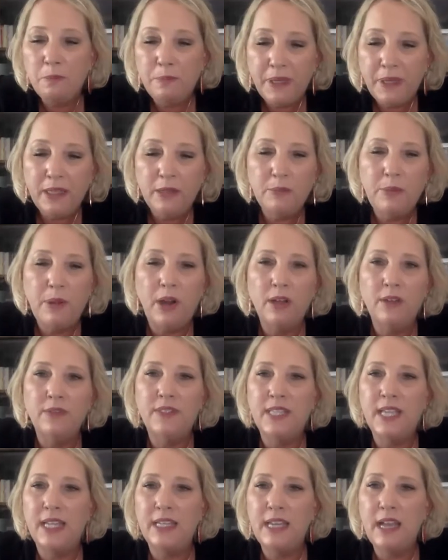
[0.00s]
being part of
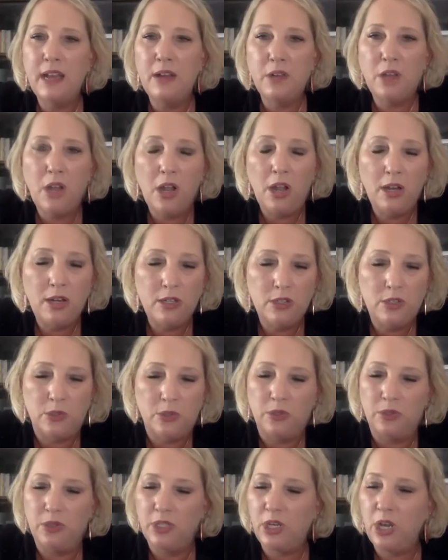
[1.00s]
Send Out Cards
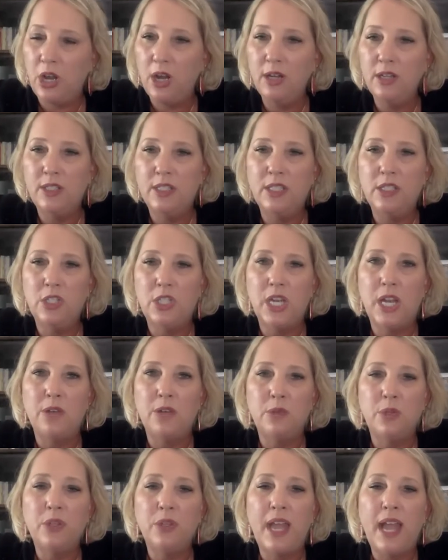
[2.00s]
or the cards in
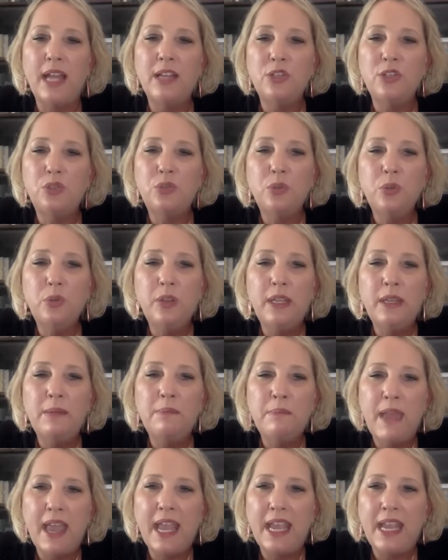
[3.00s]
general that has truly
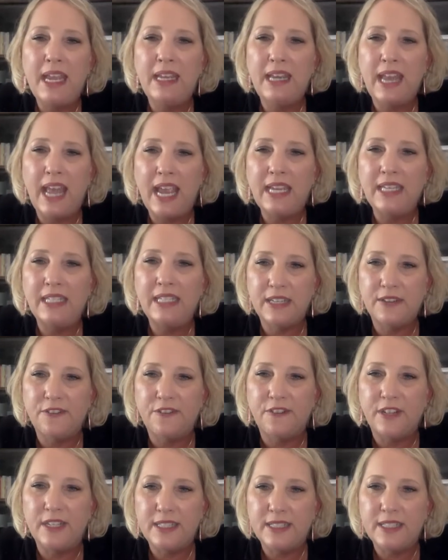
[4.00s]
made a
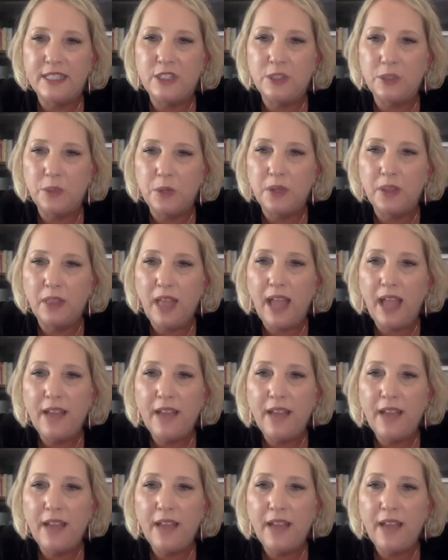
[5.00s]
difference in your life?